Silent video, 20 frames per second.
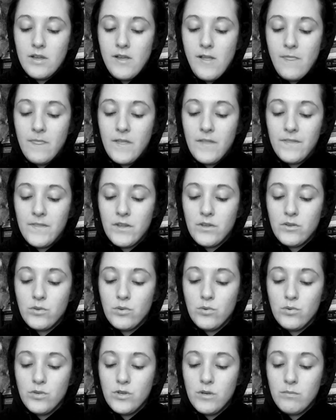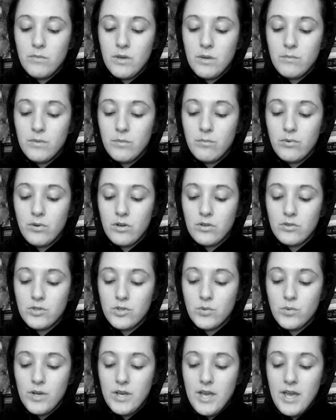that the union may be brought
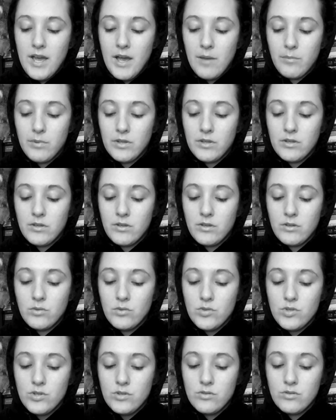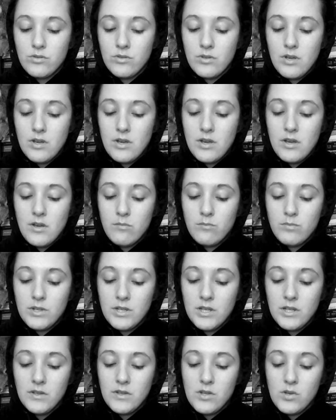to a happy conclusion,
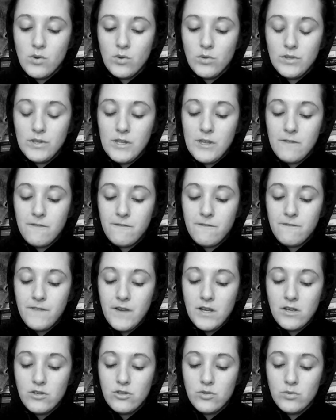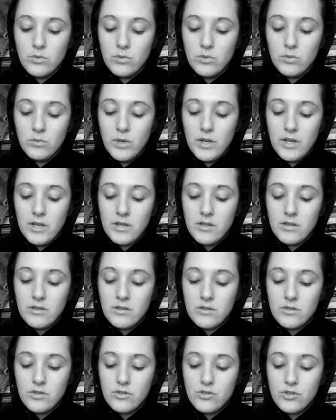being the only effectual way
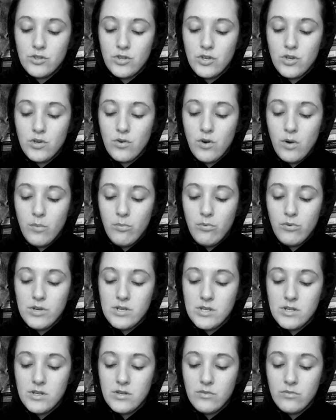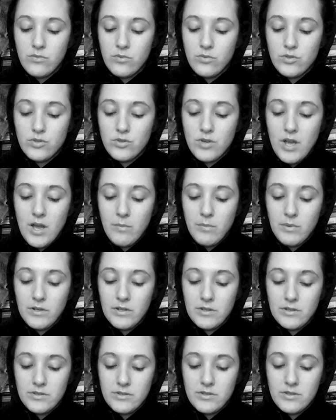to secure our present and future
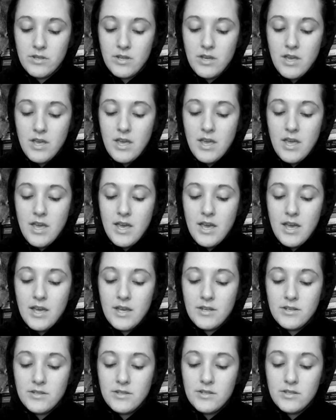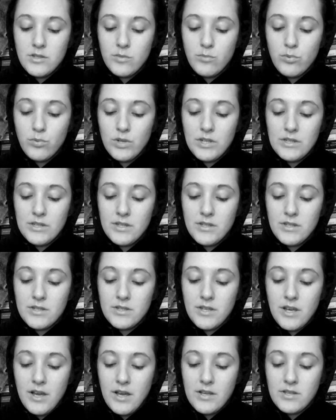happiness, and disappoint the
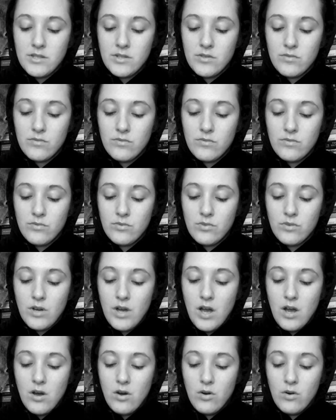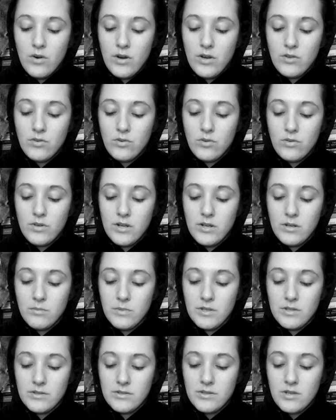designs of our and your
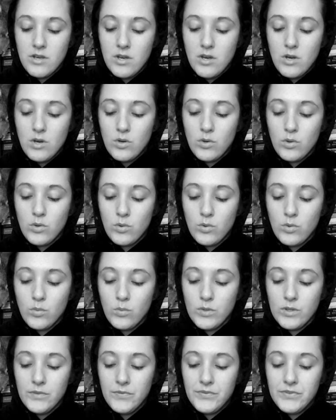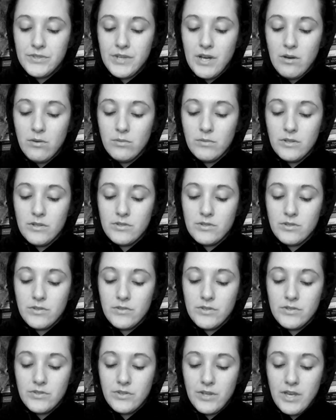enemies, who will doubtless on
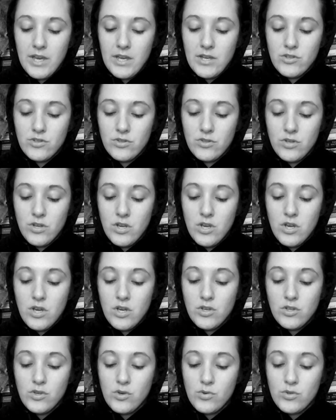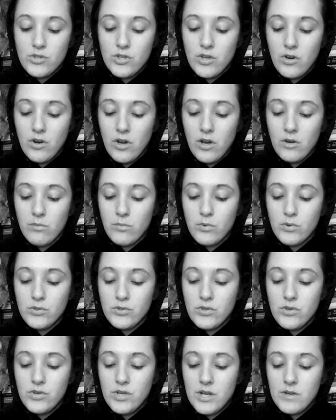this occasion use their utmost
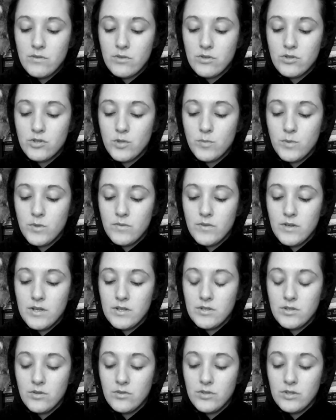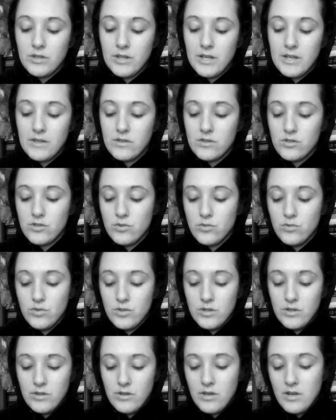endeavors to prevent or delay this
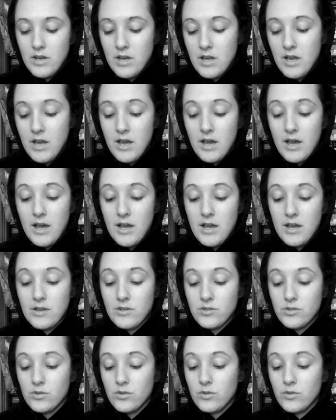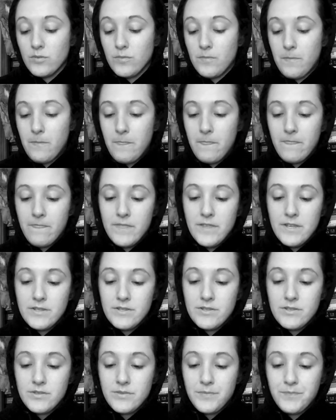union. Ah, so
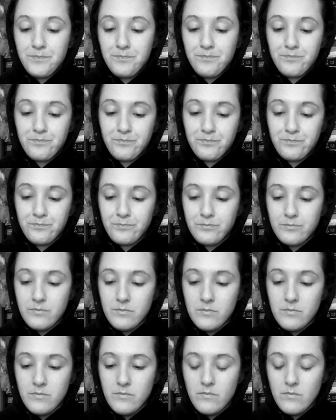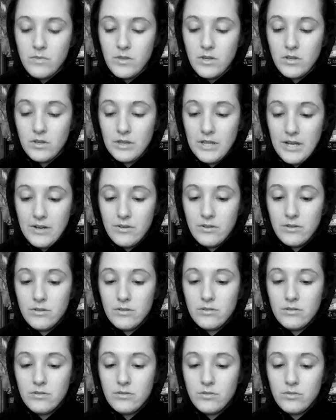this letter
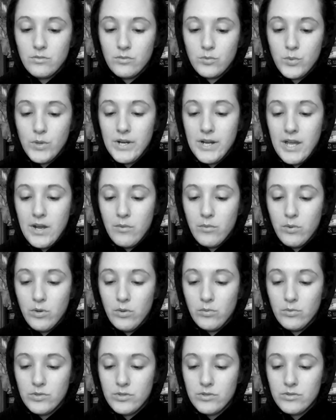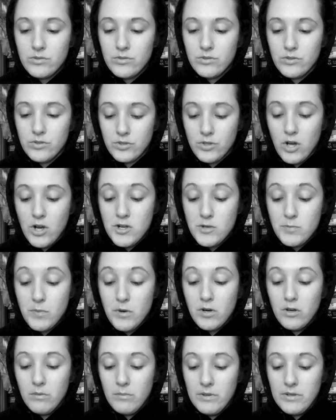Queen Anne wrote to the Scotch
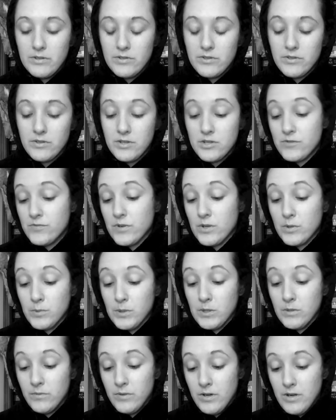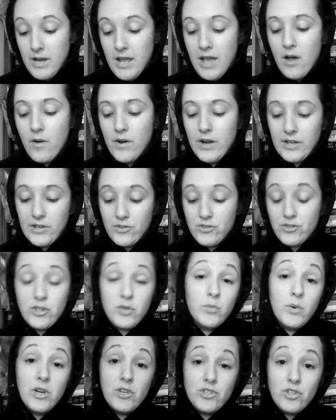Parliament is very relevant now, and I can see
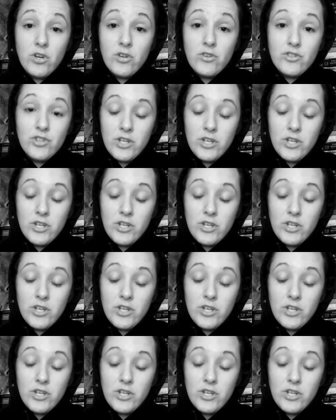why John Jay